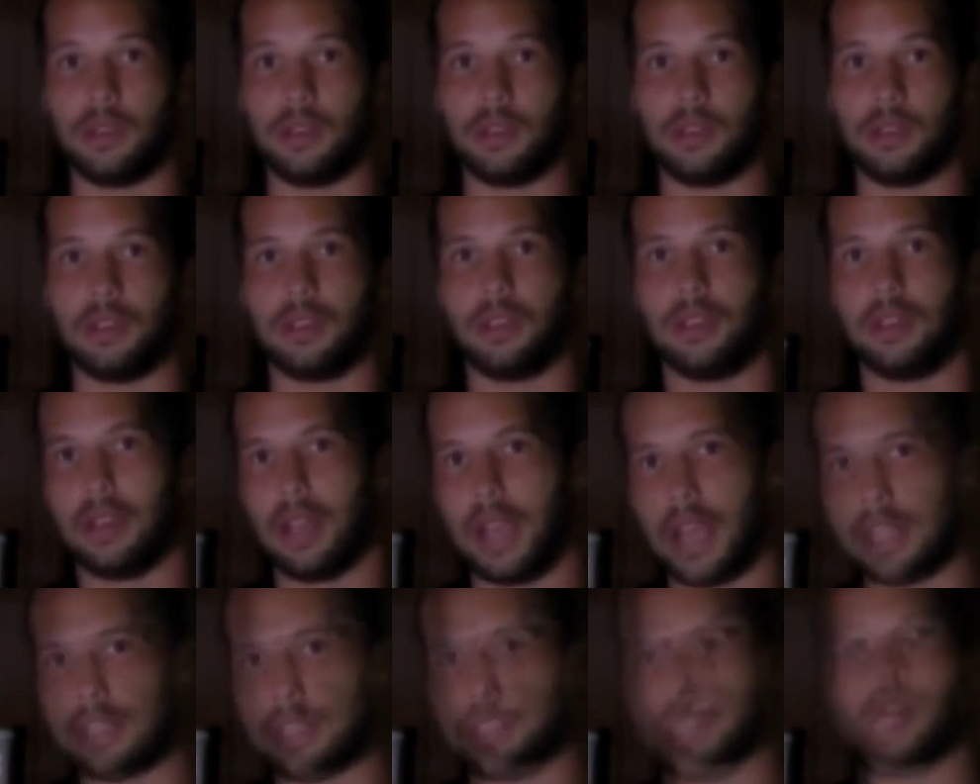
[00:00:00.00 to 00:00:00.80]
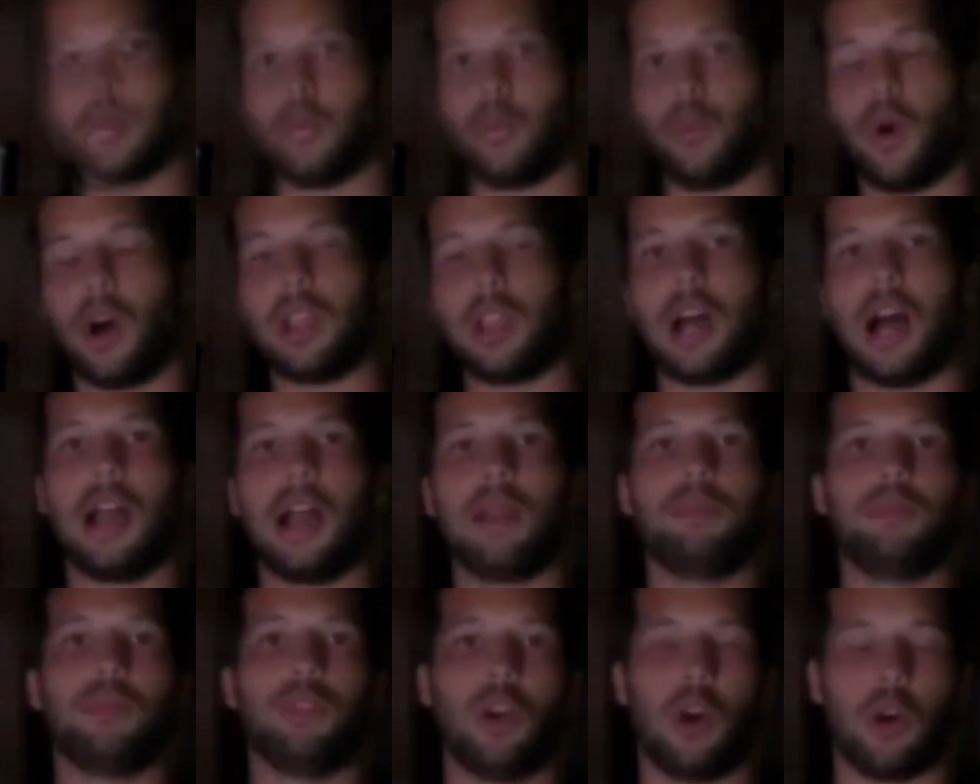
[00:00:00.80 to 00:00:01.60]
and my advice is
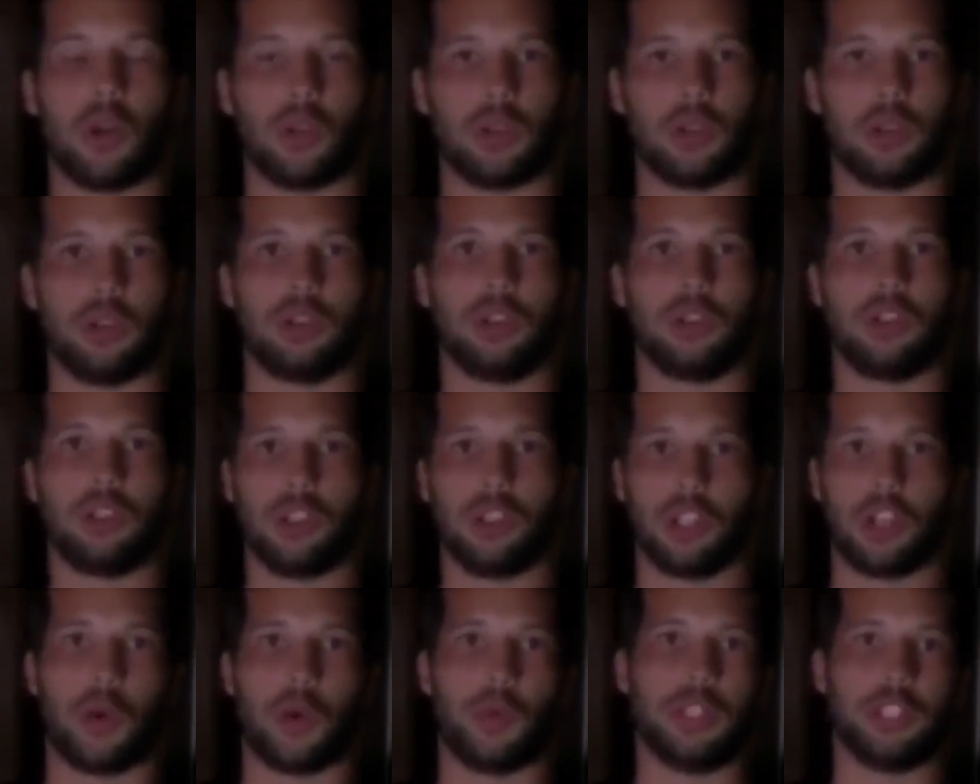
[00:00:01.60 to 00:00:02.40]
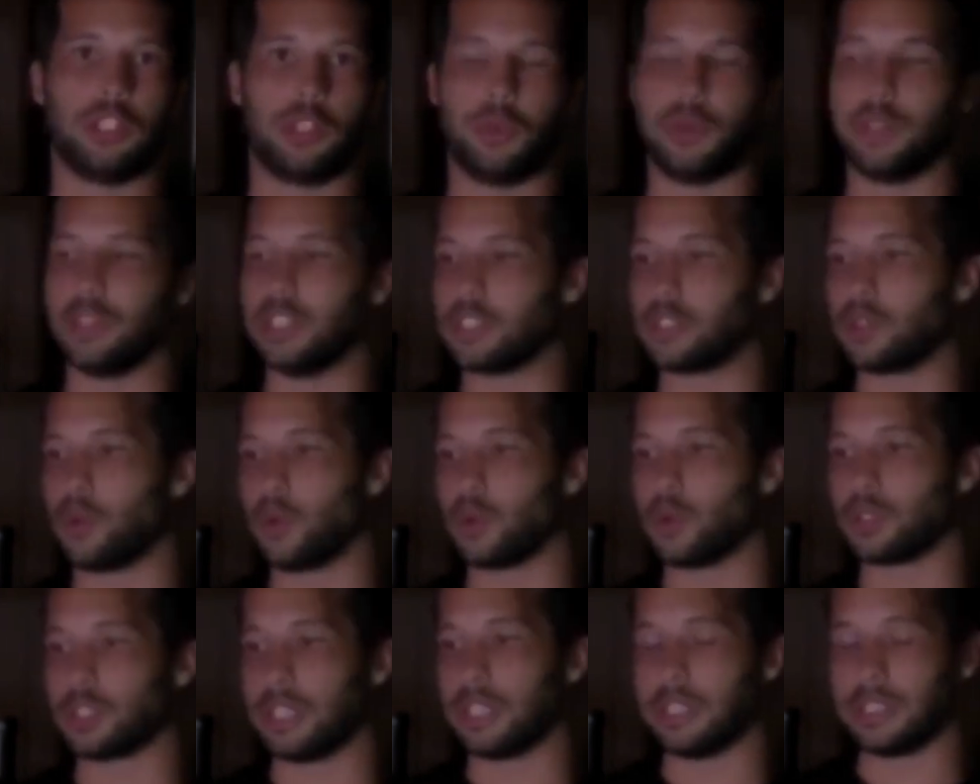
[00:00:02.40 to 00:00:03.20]
non-advice. If you took
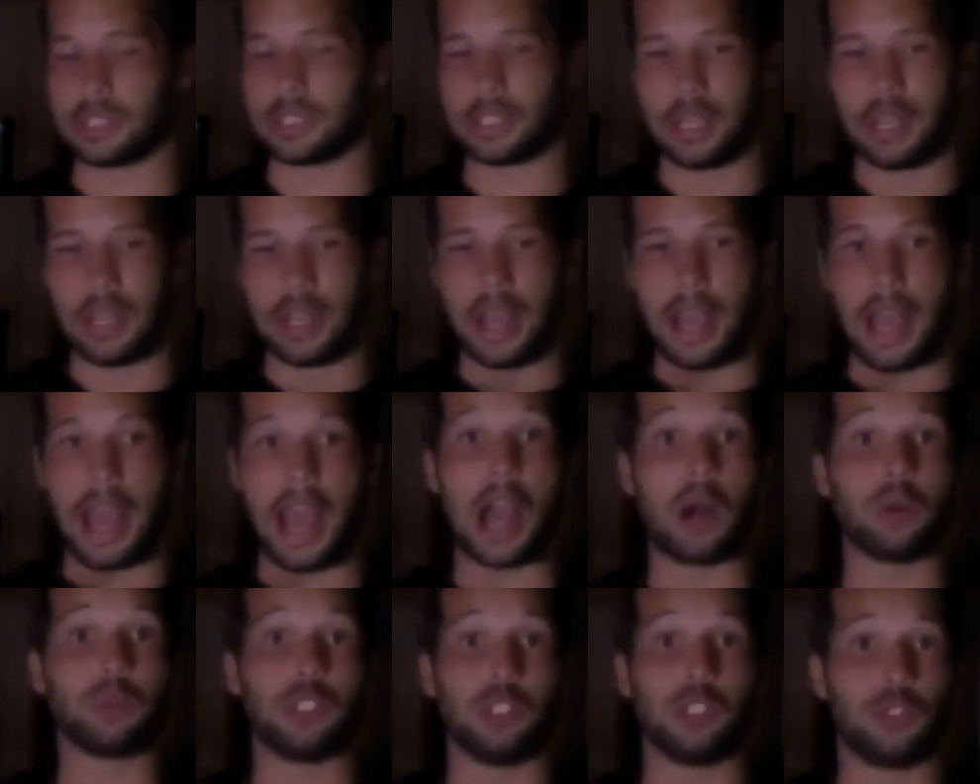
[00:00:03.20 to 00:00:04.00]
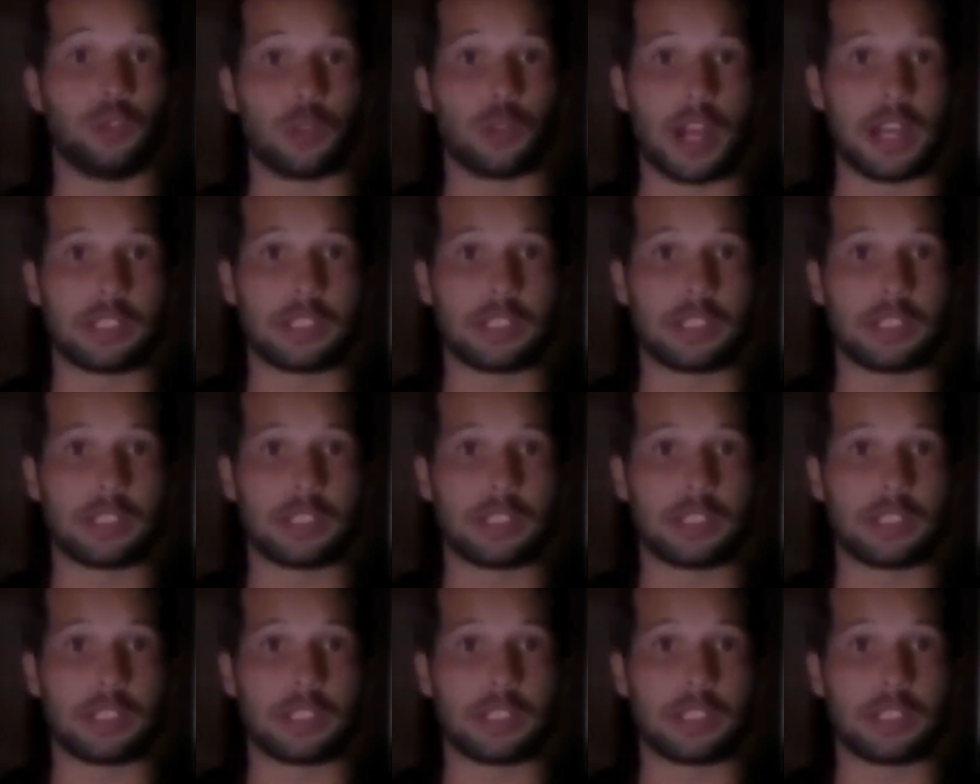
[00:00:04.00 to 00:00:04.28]
100 people, 100